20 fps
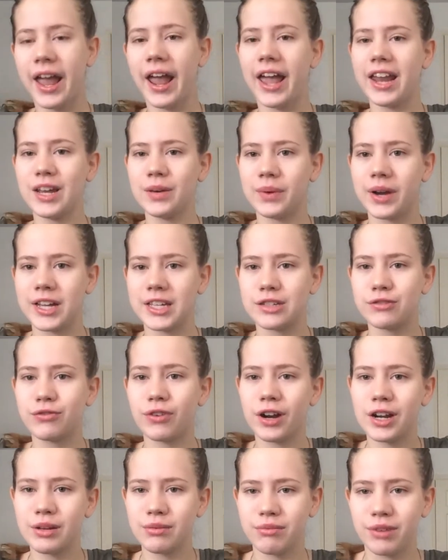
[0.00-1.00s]
anyways,
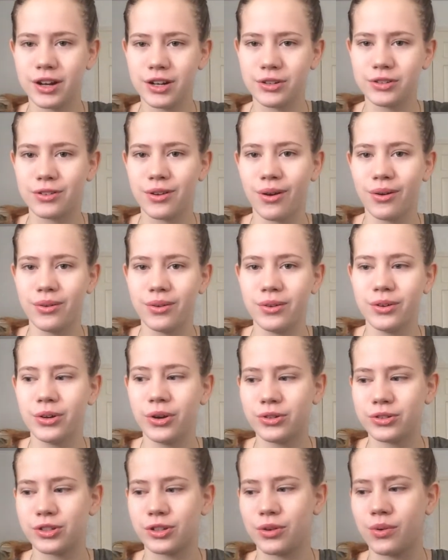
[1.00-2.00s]
for anyone who
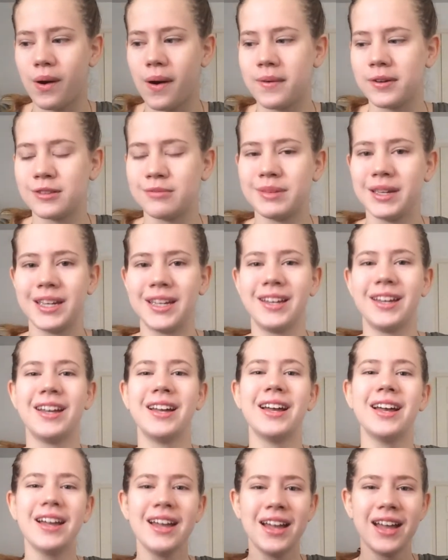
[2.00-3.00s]
goes to choir with me,
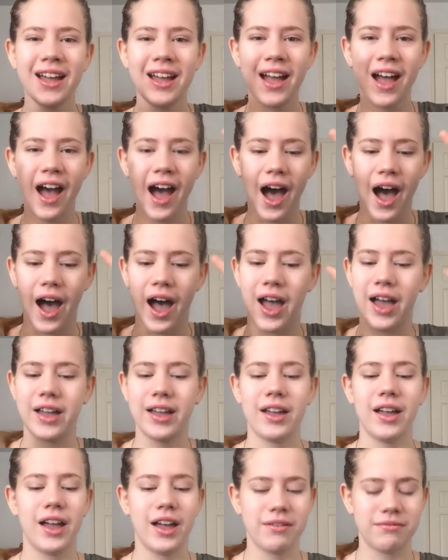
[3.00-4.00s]

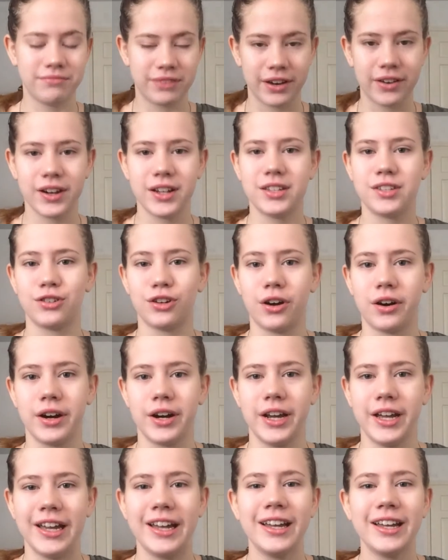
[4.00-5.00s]
I am very
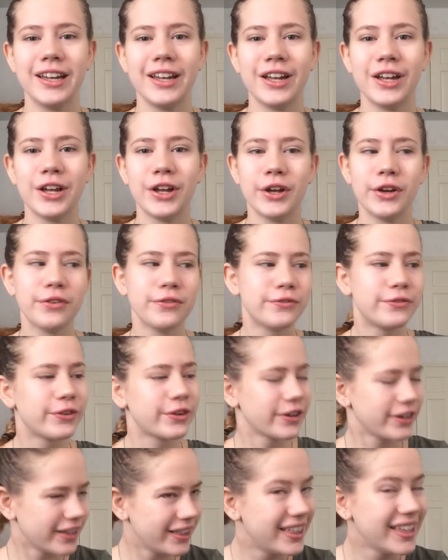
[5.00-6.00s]
sorry
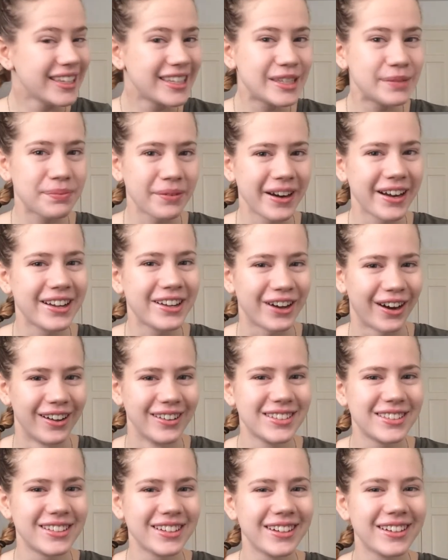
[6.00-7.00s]
for the spring
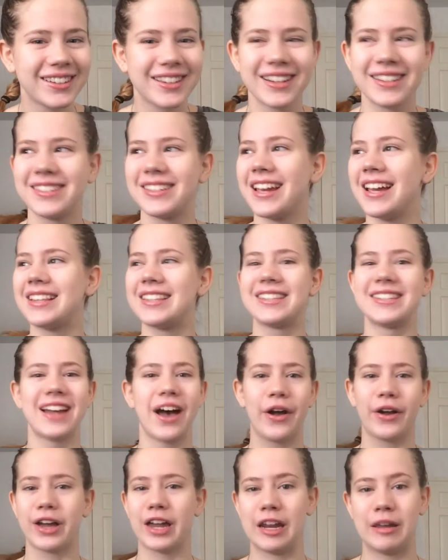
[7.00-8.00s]
concert because it's
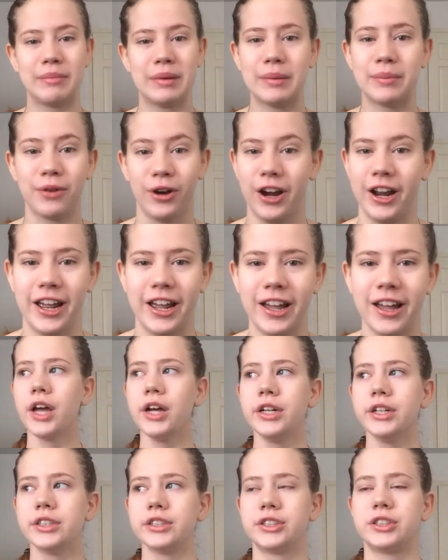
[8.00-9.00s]
not going to be pretty.
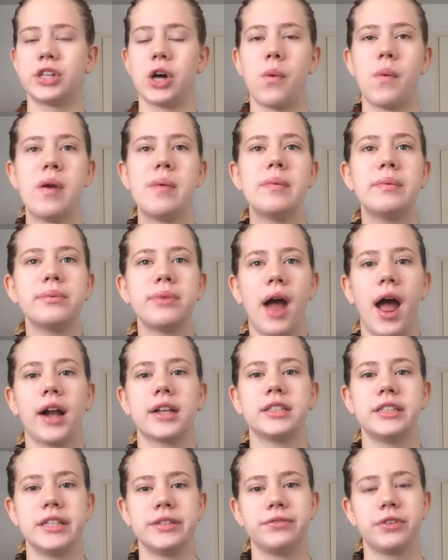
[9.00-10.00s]
So we've been
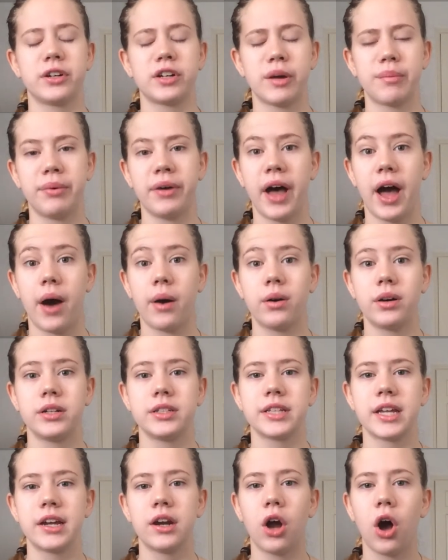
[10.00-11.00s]
practicing for a couple
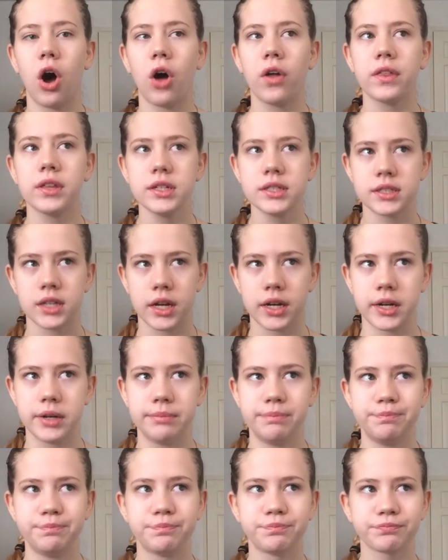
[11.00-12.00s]
hours and all of a
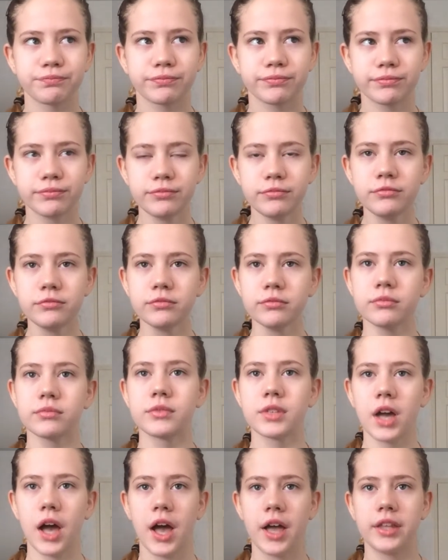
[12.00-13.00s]
sudden
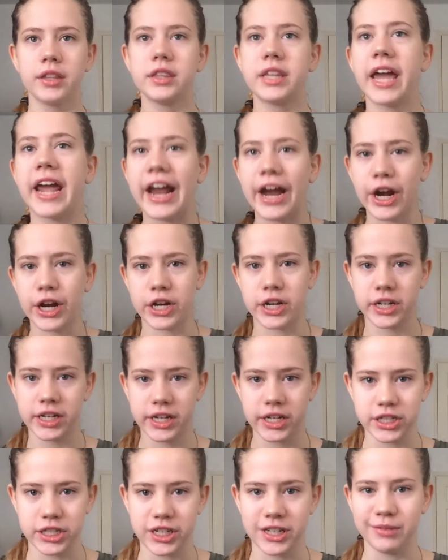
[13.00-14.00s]
the air
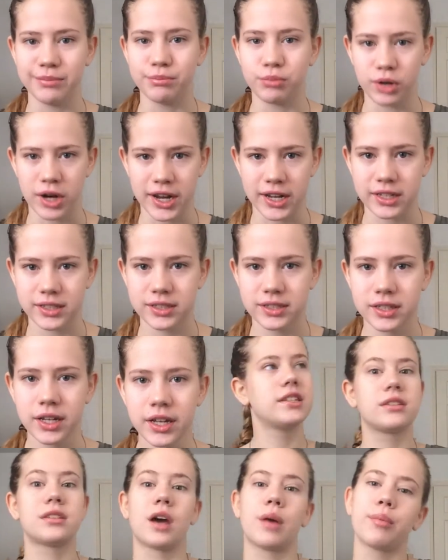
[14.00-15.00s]
conditioning breaks.
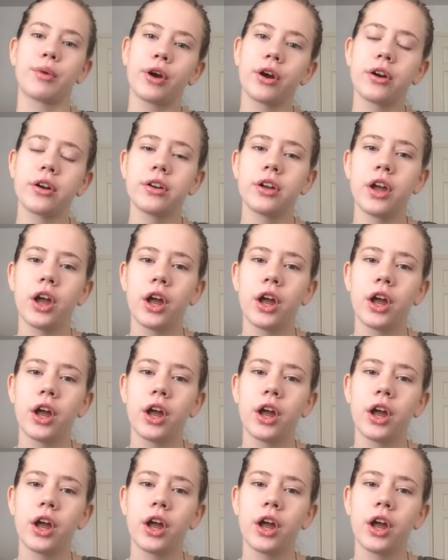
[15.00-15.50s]
Summer,